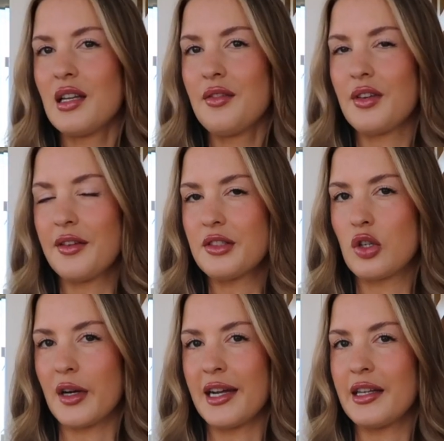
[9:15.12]
kind of gives
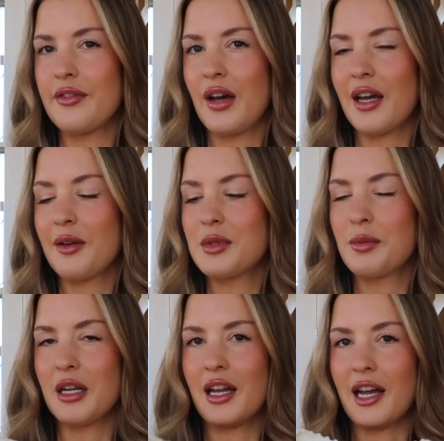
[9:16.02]
granny vibes,
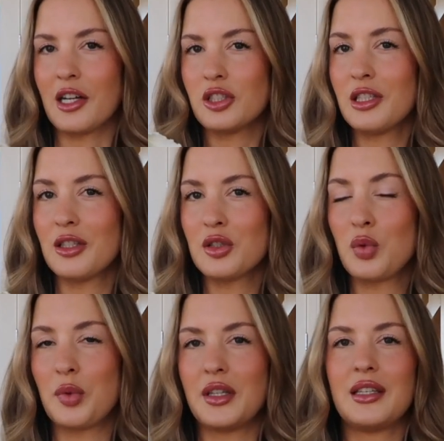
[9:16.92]
but it actually looks
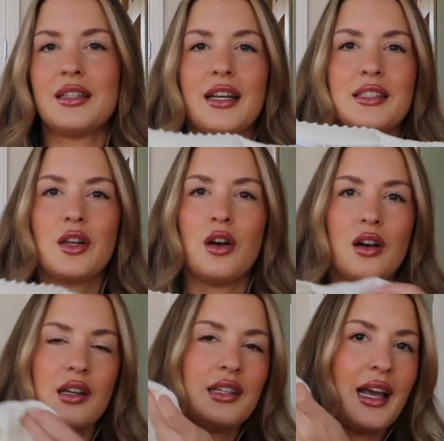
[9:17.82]
really nice
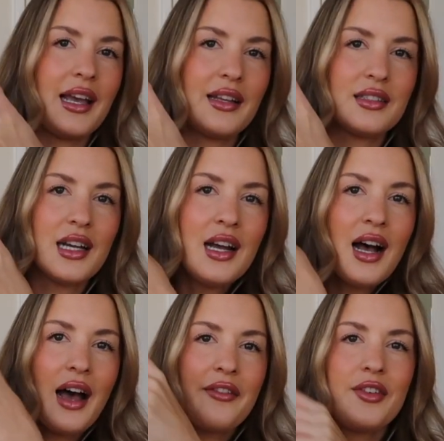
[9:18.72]
on, and
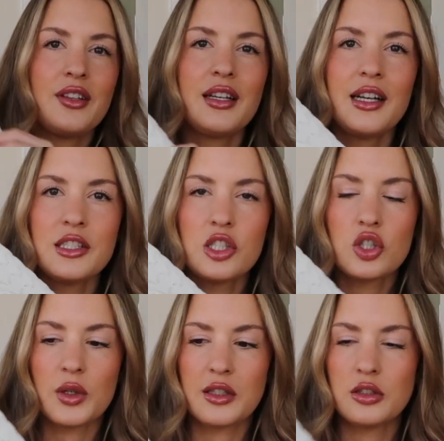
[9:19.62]
I feel like I
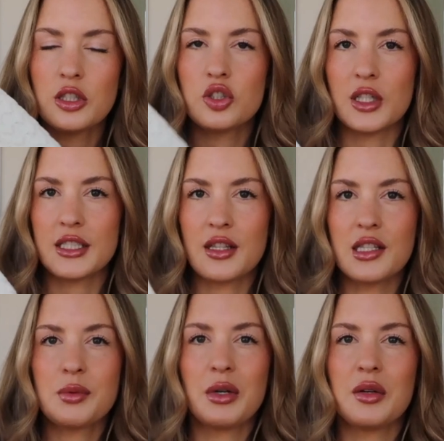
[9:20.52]
struggle to dress in the
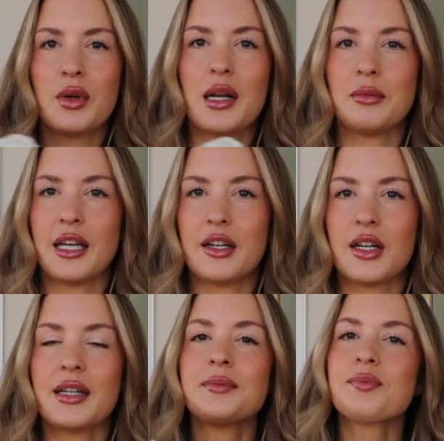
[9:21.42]
spring when I'm
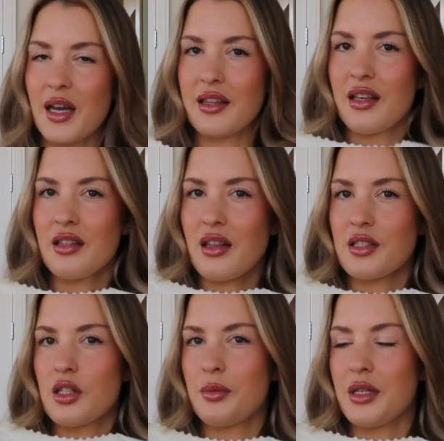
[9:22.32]
layering. I think that
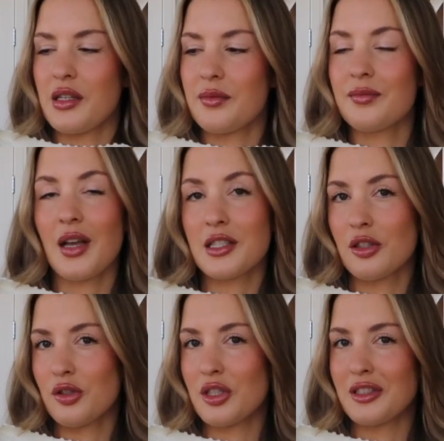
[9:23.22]
this could be a
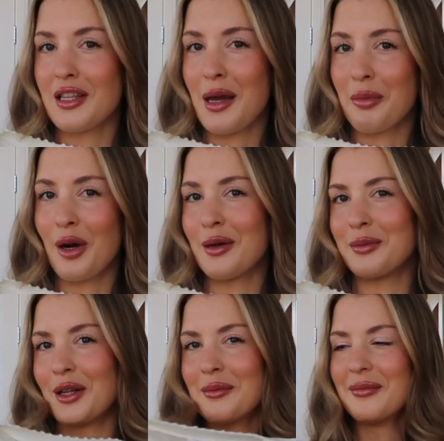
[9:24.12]
solution to that
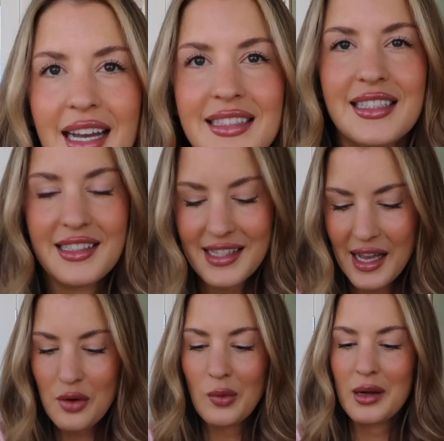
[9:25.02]
problem. I did
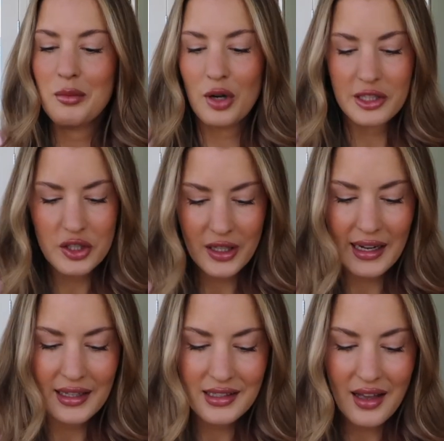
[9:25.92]
get one more
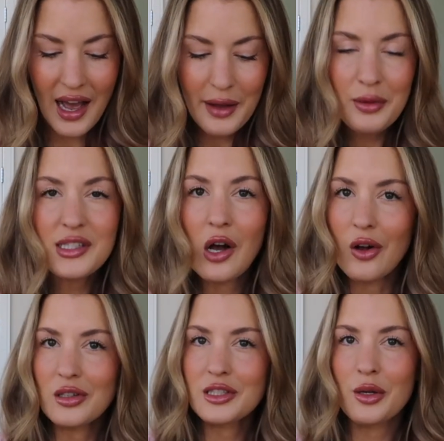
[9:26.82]
dress. I was
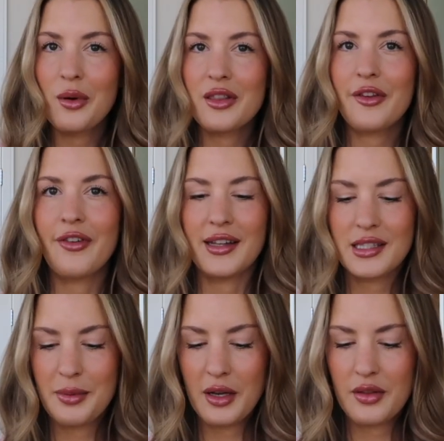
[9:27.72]
also on the
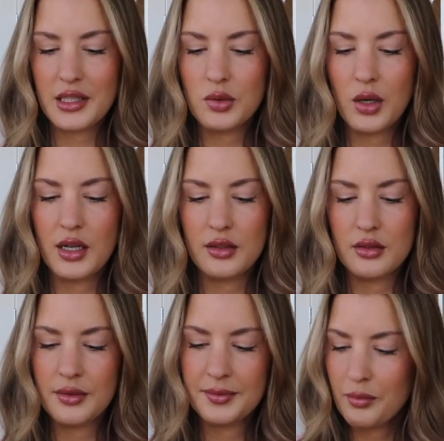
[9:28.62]
fence about this one,
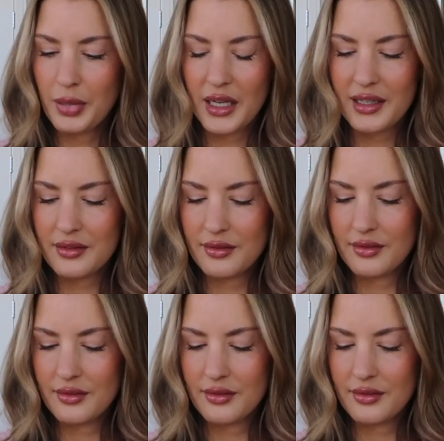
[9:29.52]
but